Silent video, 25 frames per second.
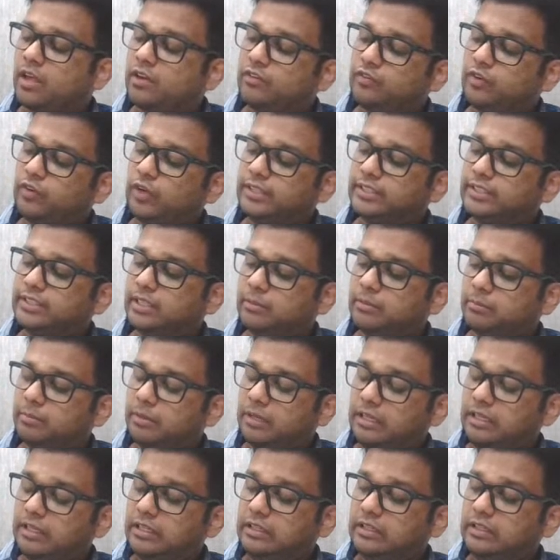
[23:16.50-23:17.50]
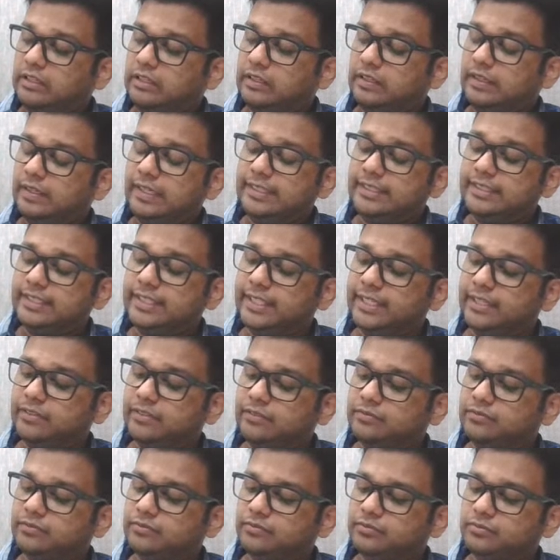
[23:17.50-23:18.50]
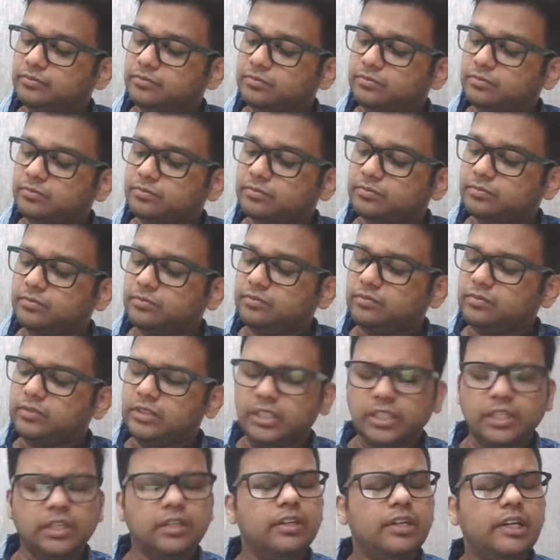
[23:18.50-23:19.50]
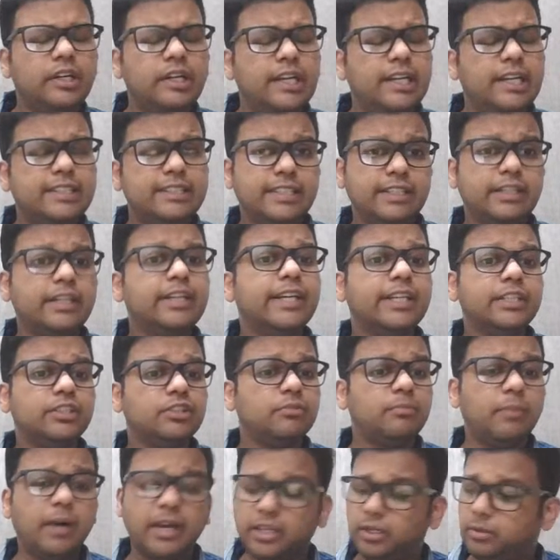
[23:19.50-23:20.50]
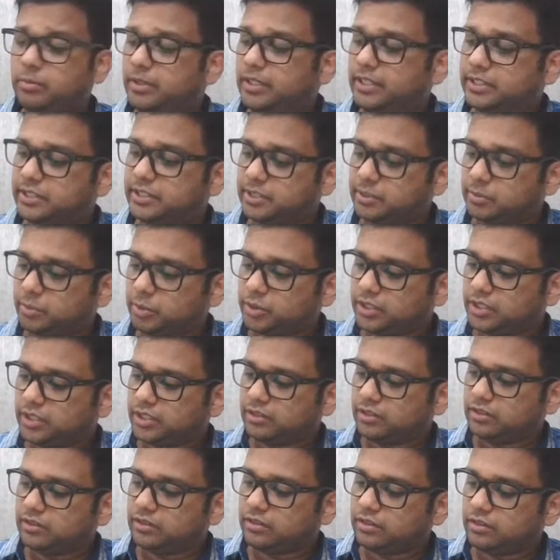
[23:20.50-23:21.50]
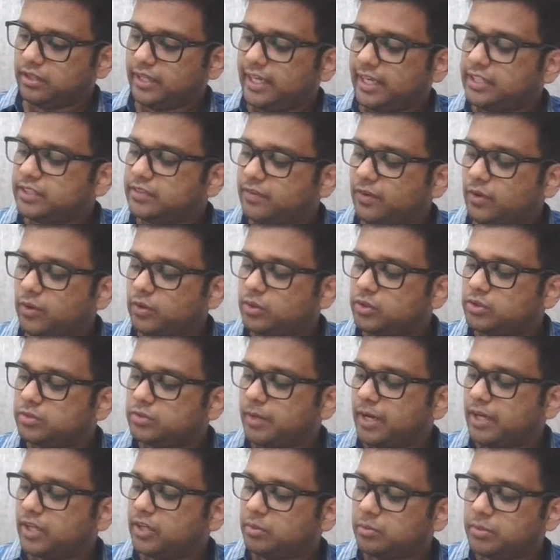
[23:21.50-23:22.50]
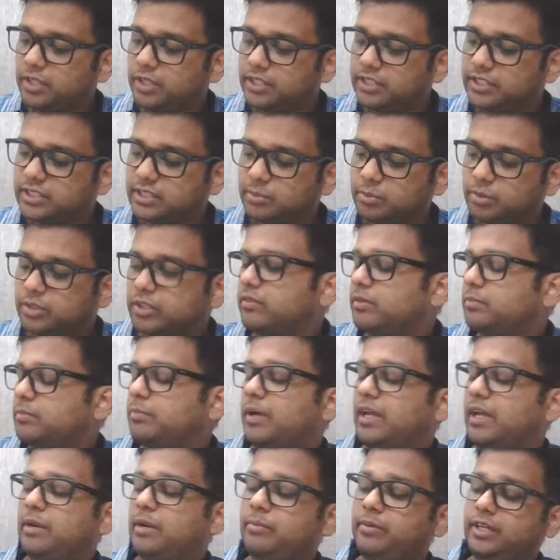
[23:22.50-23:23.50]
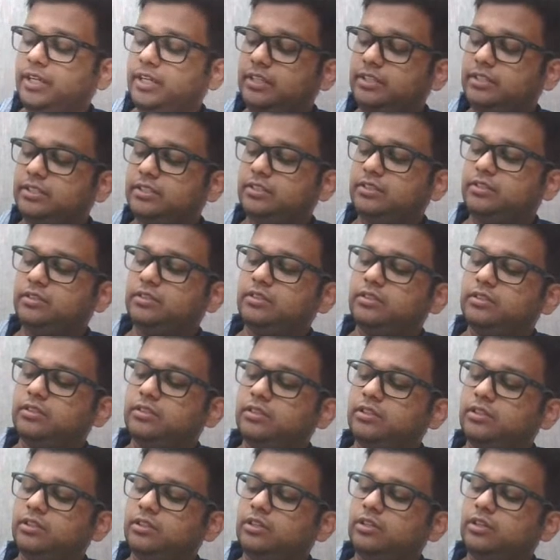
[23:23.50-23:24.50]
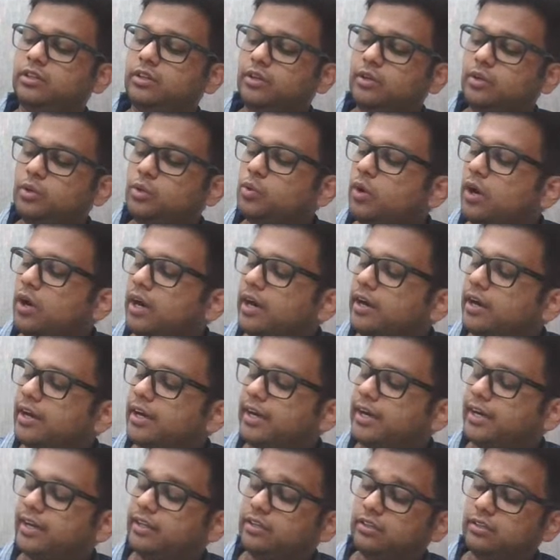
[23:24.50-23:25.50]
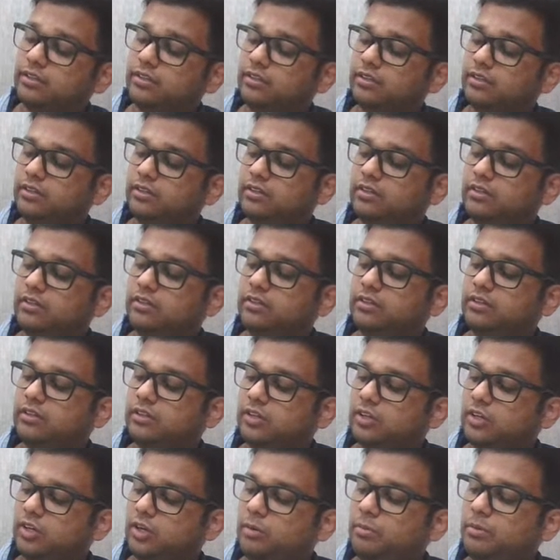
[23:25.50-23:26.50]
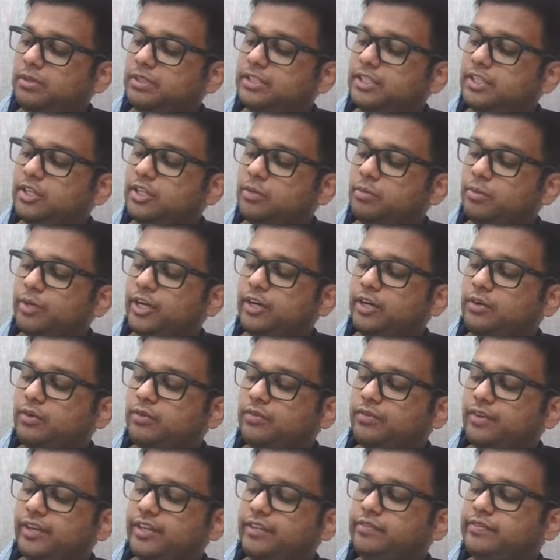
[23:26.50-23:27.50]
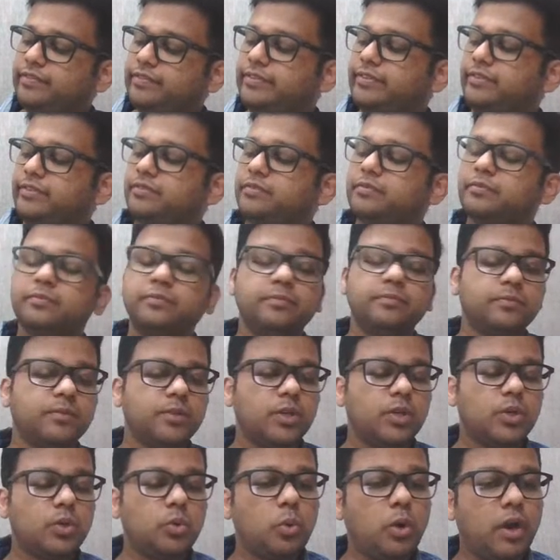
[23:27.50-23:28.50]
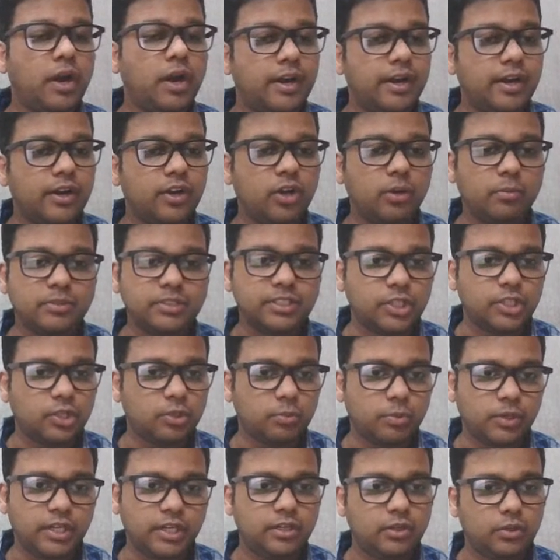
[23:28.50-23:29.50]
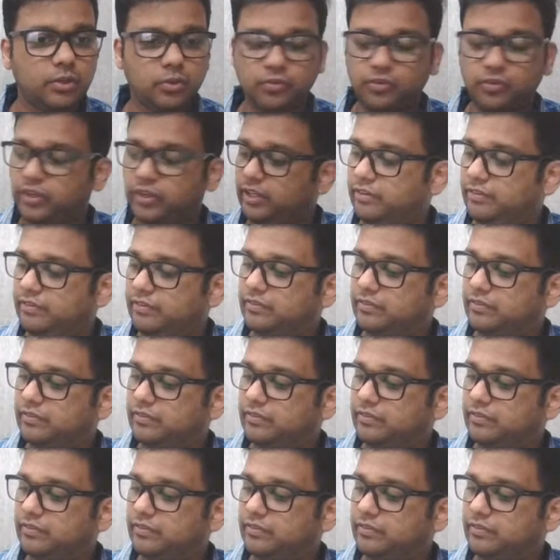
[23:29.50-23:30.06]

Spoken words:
For example, let's take a case of binomial distribution. X follows binomial distribution with parameters 200, 0.25, 200, 0.25.